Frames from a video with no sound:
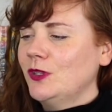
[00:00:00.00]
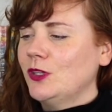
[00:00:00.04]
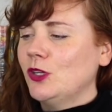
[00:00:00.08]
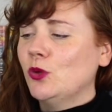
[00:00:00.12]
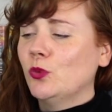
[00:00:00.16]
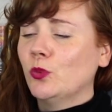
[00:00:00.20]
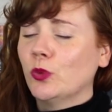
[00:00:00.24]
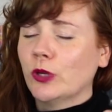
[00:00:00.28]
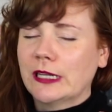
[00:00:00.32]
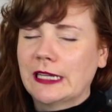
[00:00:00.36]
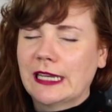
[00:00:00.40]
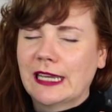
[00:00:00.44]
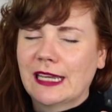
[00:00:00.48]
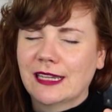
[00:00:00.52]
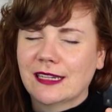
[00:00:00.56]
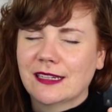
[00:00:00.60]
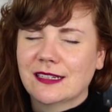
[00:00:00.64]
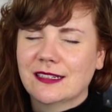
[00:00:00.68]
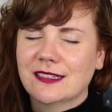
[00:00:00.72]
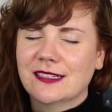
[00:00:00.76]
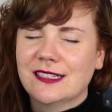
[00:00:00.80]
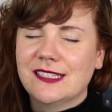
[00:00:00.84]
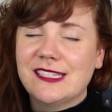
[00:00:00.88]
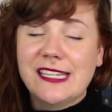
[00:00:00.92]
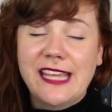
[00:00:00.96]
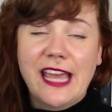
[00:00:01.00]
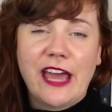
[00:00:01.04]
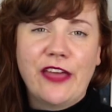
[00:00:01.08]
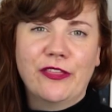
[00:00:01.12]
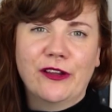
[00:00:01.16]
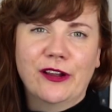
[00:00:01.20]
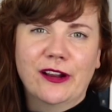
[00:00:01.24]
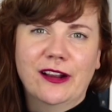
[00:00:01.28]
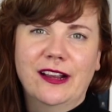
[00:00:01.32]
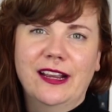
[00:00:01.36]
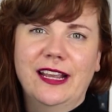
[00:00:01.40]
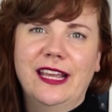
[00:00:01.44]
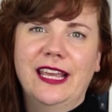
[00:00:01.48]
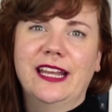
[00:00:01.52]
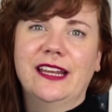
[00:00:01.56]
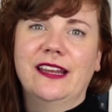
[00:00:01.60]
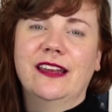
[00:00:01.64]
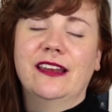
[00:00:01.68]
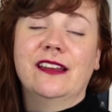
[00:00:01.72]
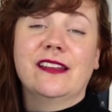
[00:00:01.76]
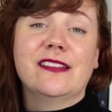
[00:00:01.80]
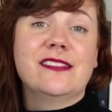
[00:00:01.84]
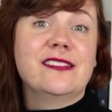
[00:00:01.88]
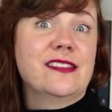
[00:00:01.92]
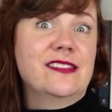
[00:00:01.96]
working together in
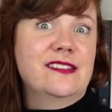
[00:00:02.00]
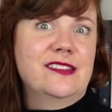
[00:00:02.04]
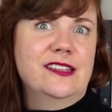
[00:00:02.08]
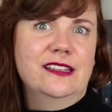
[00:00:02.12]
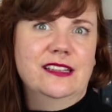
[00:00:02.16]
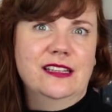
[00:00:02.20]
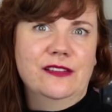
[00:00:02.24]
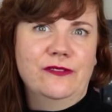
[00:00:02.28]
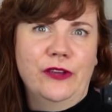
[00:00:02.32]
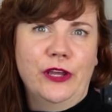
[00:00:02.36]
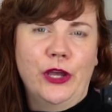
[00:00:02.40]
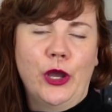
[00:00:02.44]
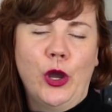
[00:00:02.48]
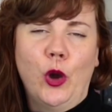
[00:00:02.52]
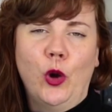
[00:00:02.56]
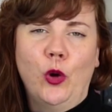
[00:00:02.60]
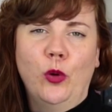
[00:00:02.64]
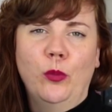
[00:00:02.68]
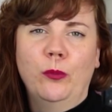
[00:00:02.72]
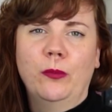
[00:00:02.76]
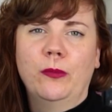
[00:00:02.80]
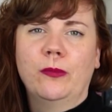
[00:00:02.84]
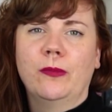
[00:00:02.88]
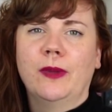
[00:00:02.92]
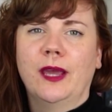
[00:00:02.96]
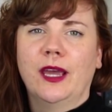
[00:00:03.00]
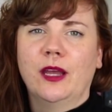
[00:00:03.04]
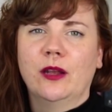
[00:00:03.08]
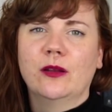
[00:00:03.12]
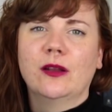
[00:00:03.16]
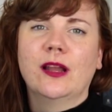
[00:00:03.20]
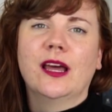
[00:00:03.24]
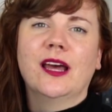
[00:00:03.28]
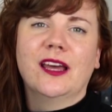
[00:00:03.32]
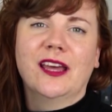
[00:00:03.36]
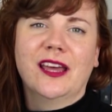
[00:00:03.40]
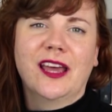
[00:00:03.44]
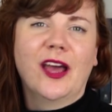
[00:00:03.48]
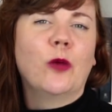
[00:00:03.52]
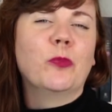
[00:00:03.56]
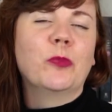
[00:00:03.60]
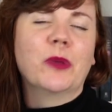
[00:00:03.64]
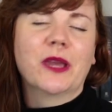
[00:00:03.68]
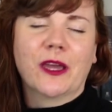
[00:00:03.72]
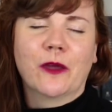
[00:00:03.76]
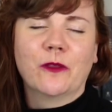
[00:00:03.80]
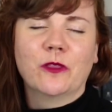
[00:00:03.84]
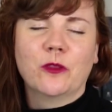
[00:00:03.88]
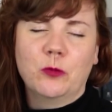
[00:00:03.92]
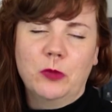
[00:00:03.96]
an assisted living home and
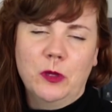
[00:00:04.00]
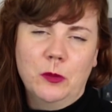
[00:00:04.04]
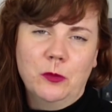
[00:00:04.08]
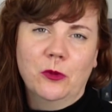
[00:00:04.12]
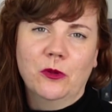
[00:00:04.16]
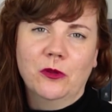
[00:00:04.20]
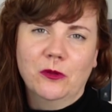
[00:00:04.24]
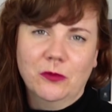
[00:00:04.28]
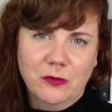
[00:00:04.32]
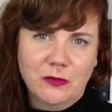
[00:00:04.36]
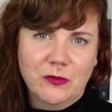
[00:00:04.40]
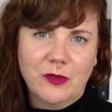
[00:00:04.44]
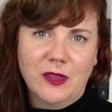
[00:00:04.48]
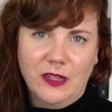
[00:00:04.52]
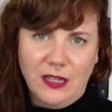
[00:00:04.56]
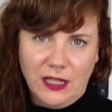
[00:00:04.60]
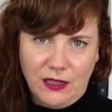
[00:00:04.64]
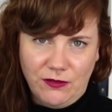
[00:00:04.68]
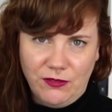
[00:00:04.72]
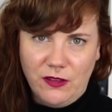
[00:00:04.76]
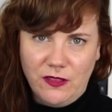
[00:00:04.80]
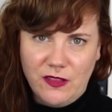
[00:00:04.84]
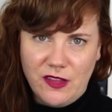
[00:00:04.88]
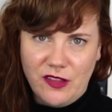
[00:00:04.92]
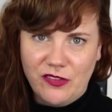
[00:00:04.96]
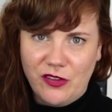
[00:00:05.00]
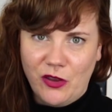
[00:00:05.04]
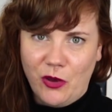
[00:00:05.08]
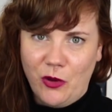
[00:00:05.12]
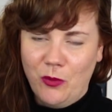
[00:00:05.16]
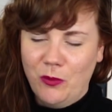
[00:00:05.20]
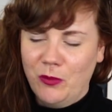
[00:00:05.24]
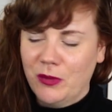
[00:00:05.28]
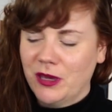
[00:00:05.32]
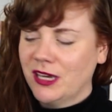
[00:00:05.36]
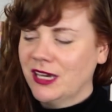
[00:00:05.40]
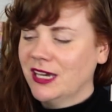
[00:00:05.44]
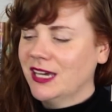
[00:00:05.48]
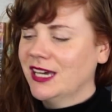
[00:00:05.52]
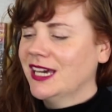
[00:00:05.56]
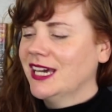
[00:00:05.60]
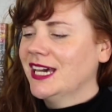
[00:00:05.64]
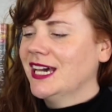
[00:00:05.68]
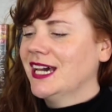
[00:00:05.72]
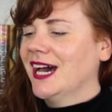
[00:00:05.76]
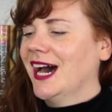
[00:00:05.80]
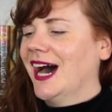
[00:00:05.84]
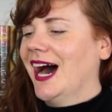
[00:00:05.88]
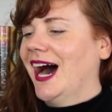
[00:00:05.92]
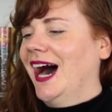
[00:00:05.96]
helping out the people that live in this home.
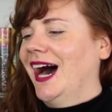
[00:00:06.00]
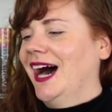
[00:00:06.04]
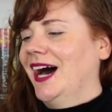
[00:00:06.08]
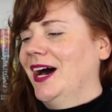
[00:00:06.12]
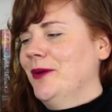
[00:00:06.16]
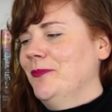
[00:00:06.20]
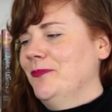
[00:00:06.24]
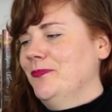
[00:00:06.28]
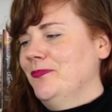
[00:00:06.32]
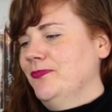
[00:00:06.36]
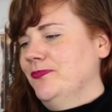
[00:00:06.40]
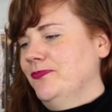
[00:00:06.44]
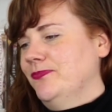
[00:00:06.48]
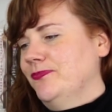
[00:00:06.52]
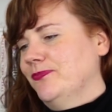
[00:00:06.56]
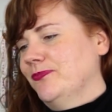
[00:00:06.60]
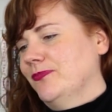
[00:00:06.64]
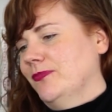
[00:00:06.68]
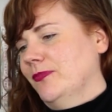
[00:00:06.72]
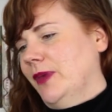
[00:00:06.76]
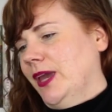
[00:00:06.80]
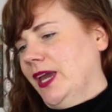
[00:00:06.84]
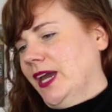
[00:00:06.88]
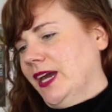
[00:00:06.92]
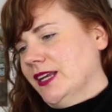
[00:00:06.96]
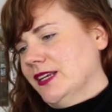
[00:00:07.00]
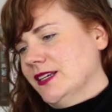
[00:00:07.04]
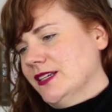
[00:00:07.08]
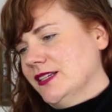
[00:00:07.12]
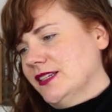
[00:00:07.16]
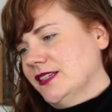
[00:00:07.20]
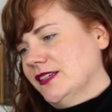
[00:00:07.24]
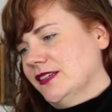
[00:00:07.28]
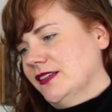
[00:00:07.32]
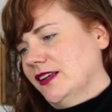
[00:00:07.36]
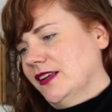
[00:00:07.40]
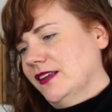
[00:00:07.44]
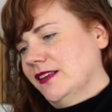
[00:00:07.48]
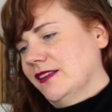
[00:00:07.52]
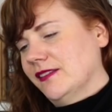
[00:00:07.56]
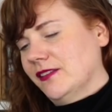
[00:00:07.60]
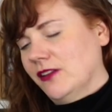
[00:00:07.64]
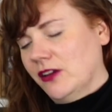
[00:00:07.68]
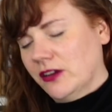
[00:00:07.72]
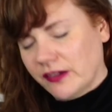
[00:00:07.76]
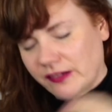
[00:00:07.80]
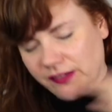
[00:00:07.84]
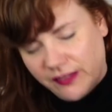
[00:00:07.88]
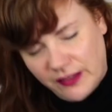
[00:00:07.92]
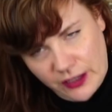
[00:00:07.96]
And as
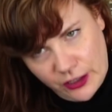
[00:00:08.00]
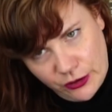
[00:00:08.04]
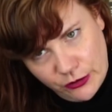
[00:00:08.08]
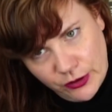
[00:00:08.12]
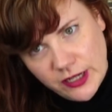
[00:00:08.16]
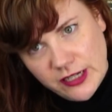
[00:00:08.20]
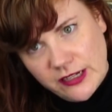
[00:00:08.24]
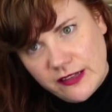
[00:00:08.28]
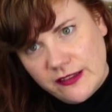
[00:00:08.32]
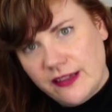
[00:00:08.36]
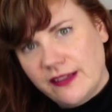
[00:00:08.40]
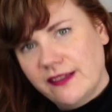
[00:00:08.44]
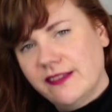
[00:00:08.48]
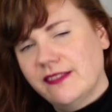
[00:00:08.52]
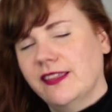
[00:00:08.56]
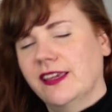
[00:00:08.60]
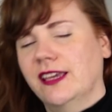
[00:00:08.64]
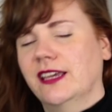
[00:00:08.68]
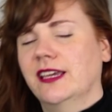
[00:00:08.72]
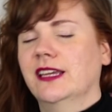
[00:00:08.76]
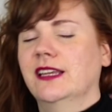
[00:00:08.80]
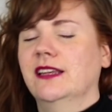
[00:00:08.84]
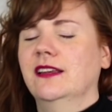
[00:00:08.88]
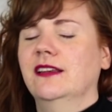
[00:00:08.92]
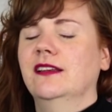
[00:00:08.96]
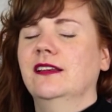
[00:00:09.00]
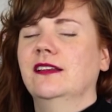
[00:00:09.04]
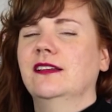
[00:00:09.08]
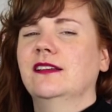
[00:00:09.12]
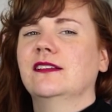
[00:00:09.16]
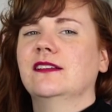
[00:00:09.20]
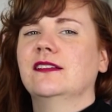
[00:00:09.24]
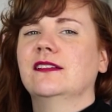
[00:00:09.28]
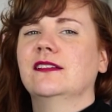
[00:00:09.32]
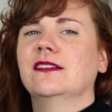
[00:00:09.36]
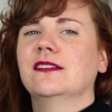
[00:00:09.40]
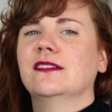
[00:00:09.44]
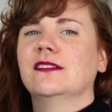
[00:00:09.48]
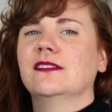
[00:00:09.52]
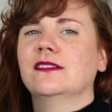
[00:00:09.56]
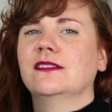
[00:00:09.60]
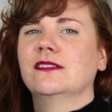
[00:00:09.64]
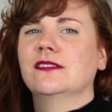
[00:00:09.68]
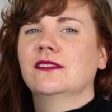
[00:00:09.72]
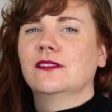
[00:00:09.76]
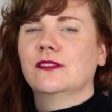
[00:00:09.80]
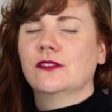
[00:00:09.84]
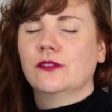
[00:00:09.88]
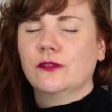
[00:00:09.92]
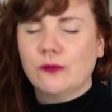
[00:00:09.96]
long as they agree to this, they can
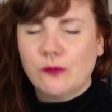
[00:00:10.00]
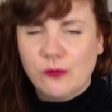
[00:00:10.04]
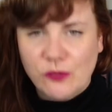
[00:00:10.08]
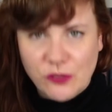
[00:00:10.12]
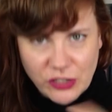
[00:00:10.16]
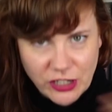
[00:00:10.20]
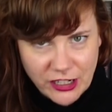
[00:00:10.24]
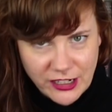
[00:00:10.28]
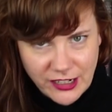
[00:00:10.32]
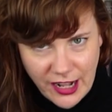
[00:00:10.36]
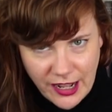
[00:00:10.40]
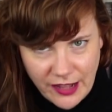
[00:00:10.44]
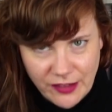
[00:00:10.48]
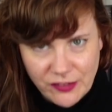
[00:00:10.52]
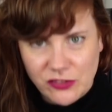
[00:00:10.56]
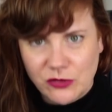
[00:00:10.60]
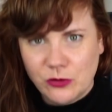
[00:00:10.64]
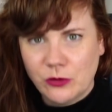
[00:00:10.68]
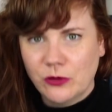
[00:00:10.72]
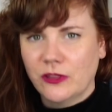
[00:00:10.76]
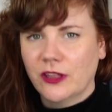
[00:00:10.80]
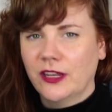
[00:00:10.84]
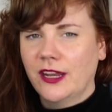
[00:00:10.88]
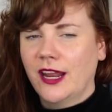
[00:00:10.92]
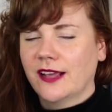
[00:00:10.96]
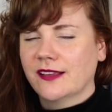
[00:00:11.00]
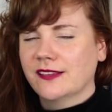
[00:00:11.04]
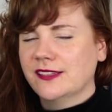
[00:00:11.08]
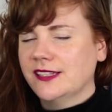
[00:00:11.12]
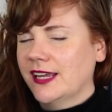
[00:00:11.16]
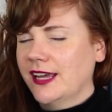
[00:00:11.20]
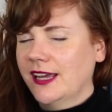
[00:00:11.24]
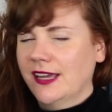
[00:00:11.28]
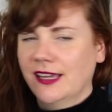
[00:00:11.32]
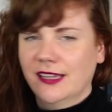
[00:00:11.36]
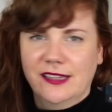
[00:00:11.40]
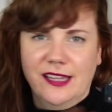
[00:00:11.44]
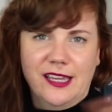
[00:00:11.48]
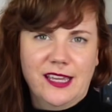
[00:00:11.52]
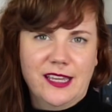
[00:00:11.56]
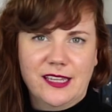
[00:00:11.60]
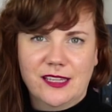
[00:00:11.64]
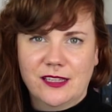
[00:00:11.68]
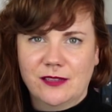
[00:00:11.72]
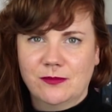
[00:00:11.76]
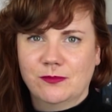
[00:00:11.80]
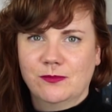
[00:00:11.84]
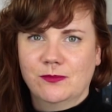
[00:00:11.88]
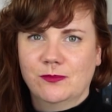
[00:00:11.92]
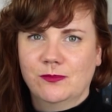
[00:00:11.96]
start high school the next day,
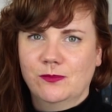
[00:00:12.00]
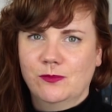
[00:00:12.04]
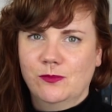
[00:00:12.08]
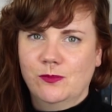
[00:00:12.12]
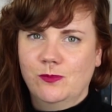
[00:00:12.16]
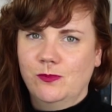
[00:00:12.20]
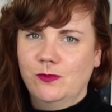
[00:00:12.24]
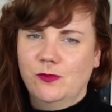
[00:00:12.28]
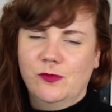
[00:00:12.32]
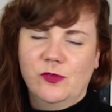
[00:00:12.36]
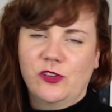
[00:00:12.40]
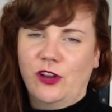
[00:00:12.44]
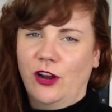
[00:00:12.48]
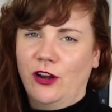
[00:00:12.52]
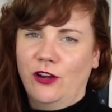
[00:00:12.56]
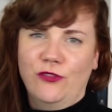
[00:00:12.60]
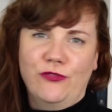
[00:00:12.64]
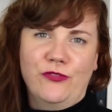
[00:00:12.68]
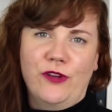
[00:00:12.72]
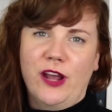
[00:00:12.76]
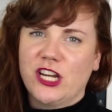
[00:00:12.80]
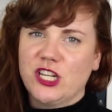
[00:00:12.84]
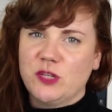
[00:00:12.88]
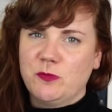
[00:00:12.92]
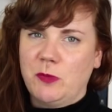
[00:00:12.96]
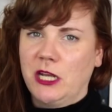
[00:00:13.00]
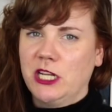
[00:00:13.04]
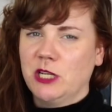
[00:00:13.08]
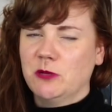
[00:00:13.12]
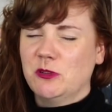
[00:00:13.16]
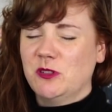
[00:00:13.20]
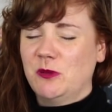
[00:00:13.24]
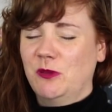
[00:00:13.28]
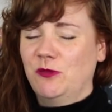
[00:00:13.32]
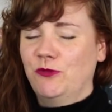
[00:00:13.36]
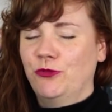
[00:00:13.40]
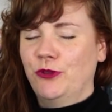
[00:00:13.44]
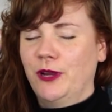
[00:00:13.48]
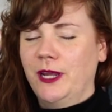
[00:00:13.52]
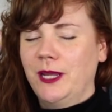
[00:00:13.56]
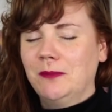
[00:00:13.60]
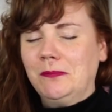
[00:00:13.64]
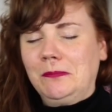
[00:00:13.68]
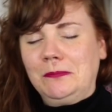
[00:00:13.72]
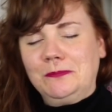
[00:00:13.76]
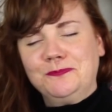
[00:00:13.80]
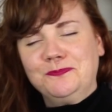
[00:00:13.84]
start afresh, punishment free.